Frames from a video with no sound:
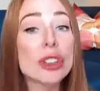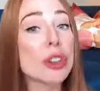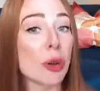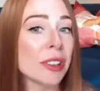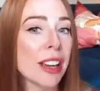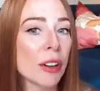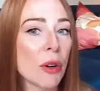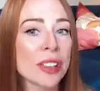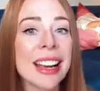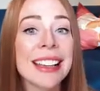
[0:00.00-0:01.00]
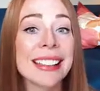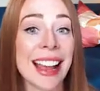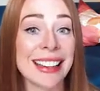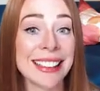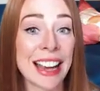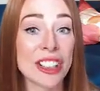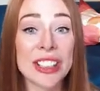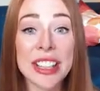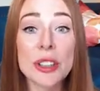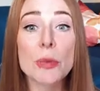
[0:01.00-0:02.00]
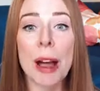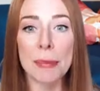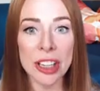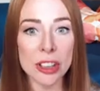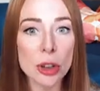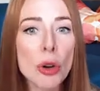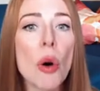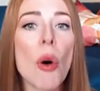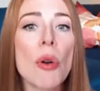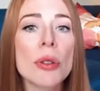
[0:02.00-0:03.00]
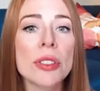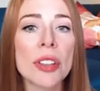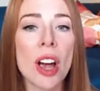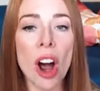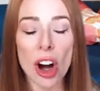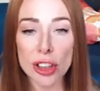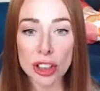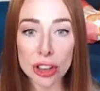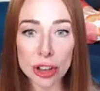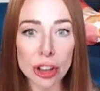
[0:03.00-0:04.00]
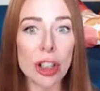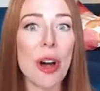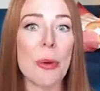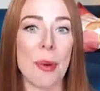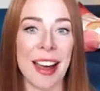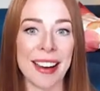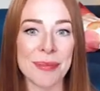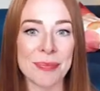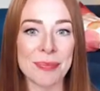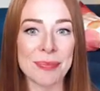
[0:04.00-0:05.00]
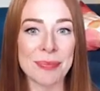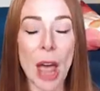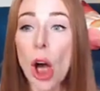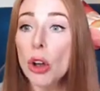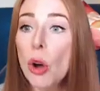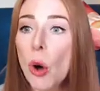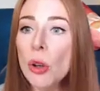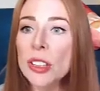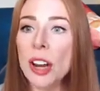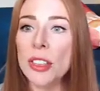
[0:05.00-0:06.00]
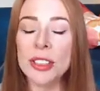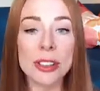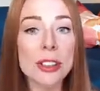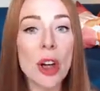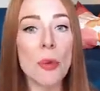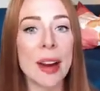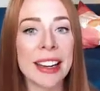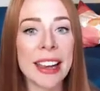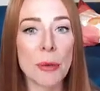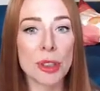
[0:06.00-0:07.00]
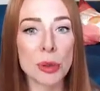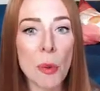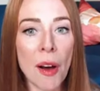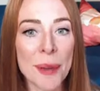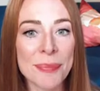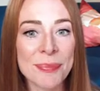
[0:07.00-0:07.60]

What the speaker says: Don't set goals, set intentions. Here's why. Because goals are the slow way. Goals are the slow way to get what you want.